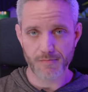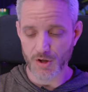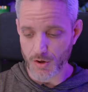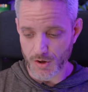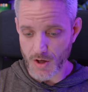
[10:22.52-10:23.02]

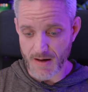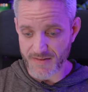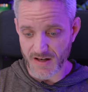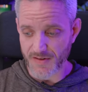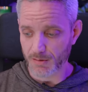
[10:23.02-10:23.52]
you, you have
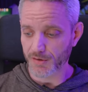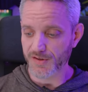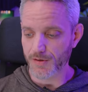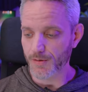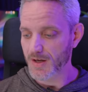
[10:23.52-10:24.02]
that available
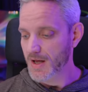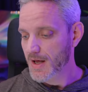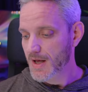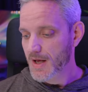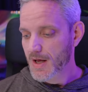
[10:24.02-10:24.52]
to you.
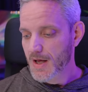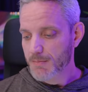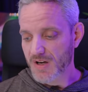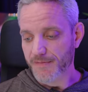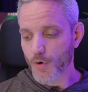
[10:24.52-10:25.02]

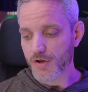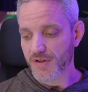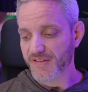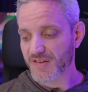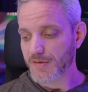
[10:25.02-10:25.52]
But at
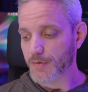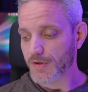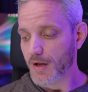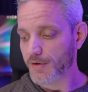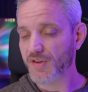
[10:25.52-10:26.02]

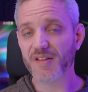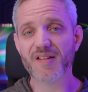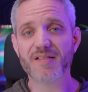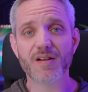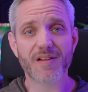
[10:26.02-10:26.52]
$464, you can see
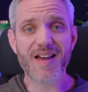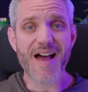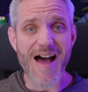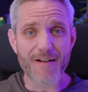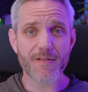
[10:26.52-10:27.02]
that's nearly
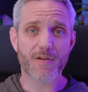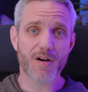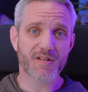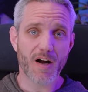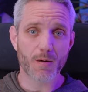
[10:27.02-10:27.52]
half of our
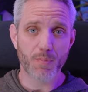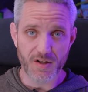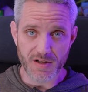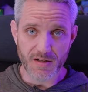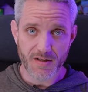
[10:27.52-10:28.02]
entire
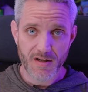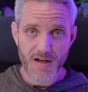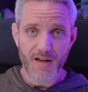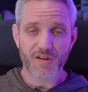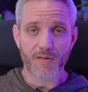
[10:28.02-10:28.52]
budget.
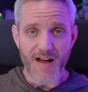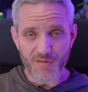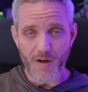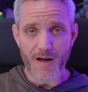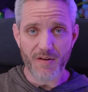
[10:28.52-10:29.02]
So that's
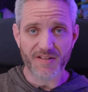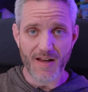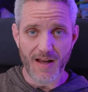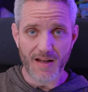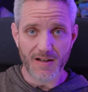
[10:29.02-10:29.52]
why I was
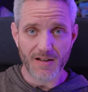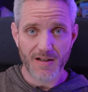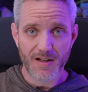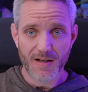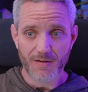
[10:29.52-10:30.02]
saying
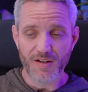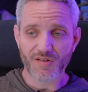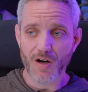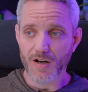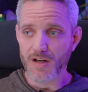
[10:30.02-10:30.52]
you
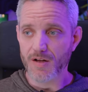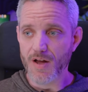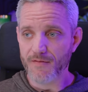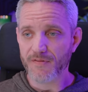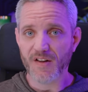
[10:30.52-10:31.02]
start, you
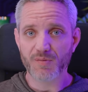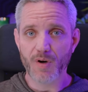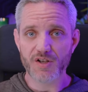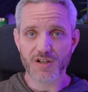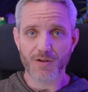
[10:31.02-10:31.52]
have a fixed
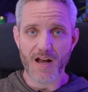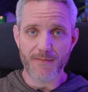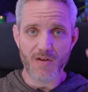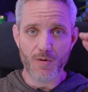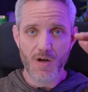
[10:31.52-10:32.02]
budget, right?
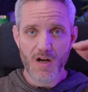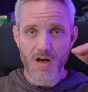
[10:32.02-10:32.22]
If you,